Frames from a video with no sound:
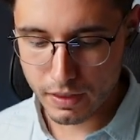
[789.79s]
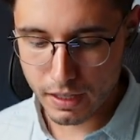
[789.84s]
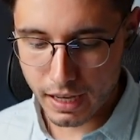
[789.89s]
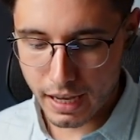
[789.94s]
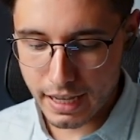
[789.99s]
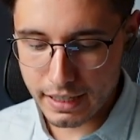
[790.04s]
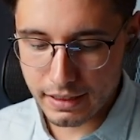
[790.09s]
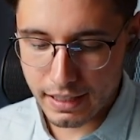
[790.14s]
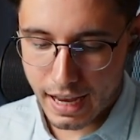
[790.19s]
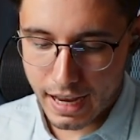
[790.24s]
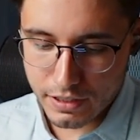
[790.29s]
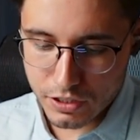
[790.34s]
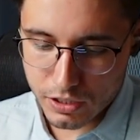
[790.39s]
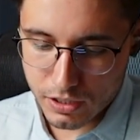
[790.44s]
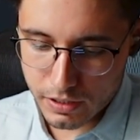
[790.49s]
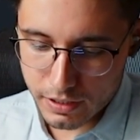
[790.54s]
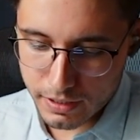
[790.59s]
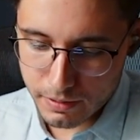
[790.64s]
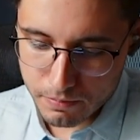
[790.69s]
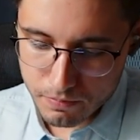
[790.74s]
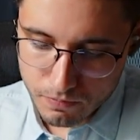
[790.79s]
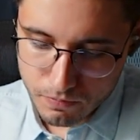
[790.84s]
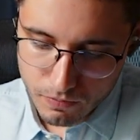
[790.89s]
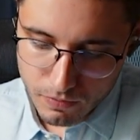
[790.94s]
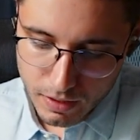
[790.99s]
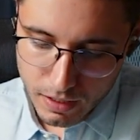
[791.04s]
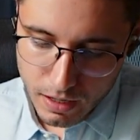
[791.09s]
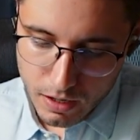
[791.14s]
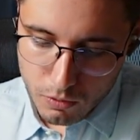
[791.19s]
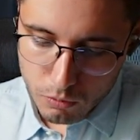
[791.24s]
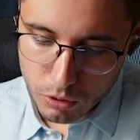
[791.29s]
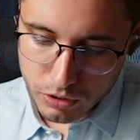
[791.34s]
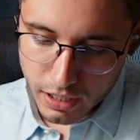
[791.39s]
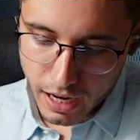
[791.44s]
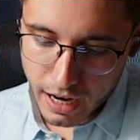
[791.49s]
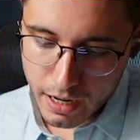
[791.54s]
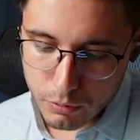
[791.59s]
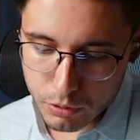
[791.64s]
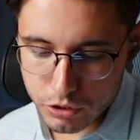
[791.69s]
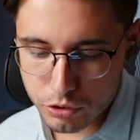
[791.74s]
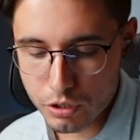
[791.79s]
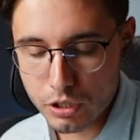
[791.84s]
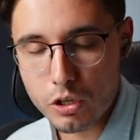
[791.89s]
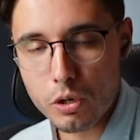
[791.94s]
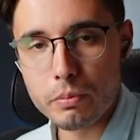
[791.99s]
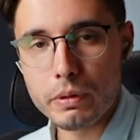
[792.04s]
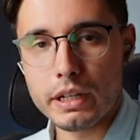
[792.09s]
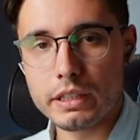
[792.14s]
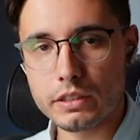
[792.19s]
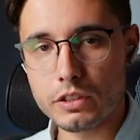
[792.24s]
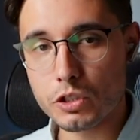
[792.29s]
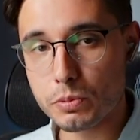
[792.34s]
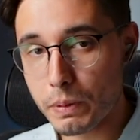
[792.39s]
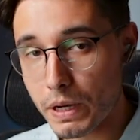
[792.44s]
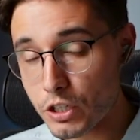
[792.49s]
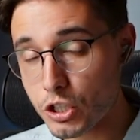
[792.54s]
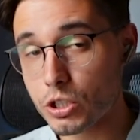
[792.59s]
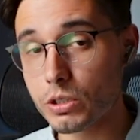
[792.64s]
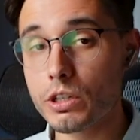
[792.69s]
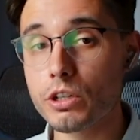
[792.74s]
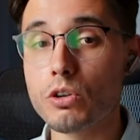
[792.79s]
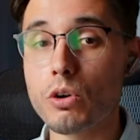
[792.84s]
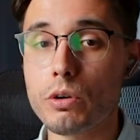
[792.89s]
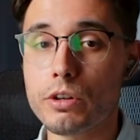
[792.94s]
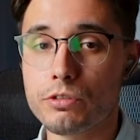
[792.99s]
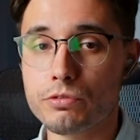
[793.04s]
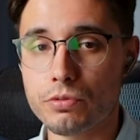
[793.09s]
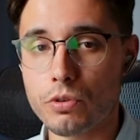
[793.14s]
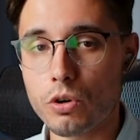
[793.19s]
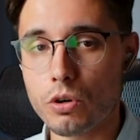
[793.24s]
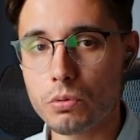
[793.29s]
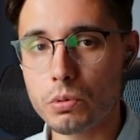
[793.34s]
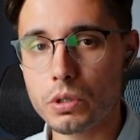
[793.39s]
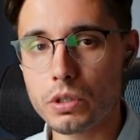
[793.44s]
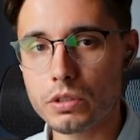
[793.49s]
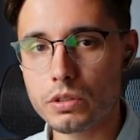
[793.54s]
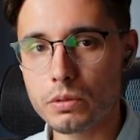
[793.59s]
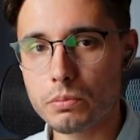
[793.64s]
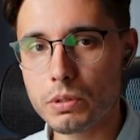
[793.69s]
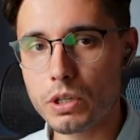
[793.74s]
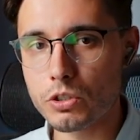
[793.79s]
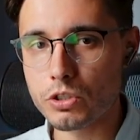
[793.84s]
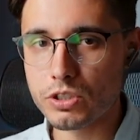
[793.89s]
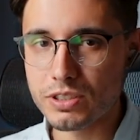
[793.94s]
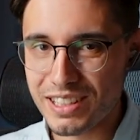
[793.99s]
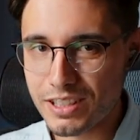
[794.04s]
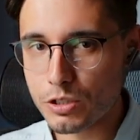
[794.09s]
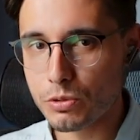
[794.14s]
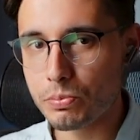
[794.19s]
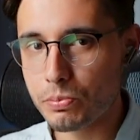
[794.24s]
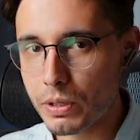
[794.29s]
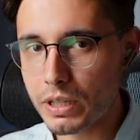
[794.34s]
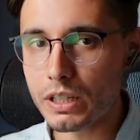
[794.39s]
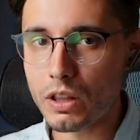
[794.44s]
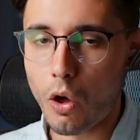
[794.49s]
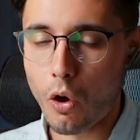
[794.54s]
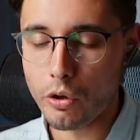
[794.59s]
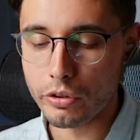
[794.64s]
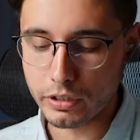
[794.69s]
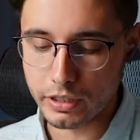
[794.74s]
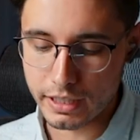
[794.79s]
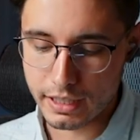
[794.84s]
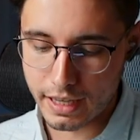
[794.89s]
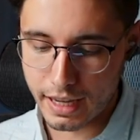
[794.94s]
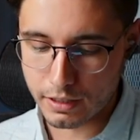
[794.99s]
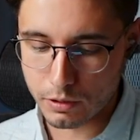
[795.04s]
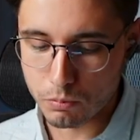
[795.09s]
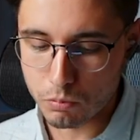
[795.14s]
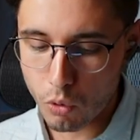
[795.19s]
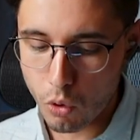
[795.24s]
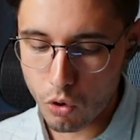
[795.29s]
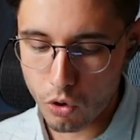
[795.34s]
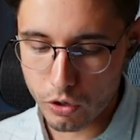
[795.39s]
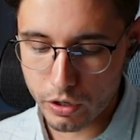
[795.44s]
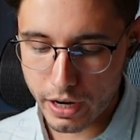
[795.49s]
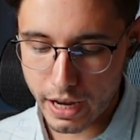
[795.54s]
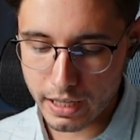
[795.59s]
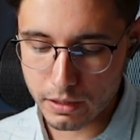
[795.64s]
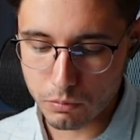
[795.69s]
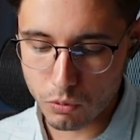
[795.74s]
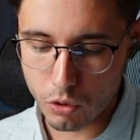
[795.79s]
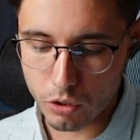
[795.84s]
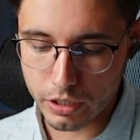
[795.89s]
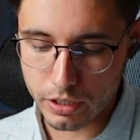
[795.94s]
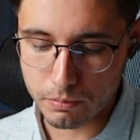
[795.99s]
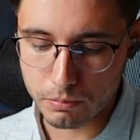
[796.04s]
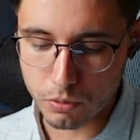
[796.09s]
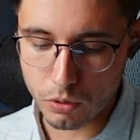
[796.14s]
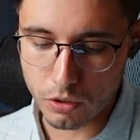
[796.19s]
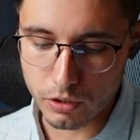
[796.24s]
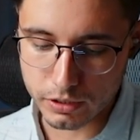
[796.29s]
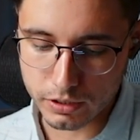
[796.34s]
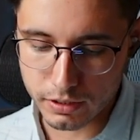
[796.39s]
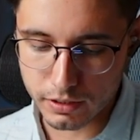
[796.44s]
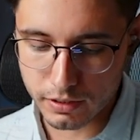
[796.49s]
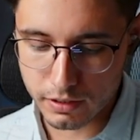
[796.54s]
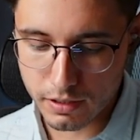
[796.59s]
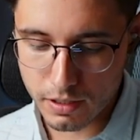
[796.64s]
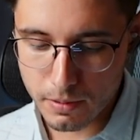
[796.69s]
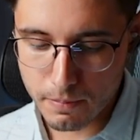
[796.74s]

And lastly, what I would recommend, especially going forward, because this will only get more and more important,